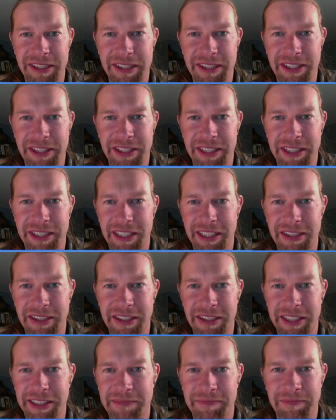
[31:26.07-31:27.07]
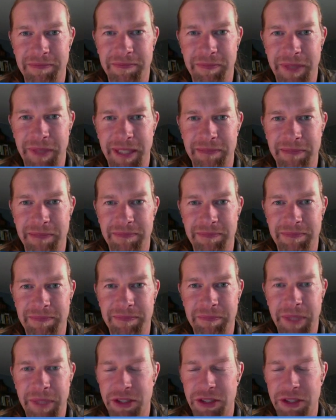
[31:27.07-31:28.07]
and my
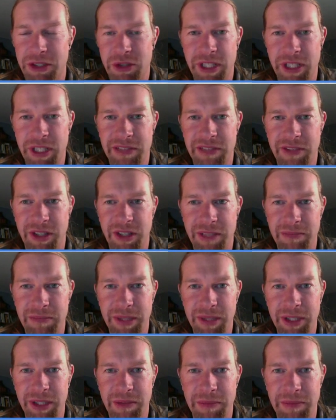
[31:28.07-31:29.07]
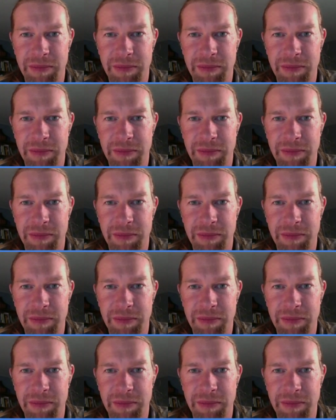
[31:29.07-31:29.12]
peach trees have already bloomed,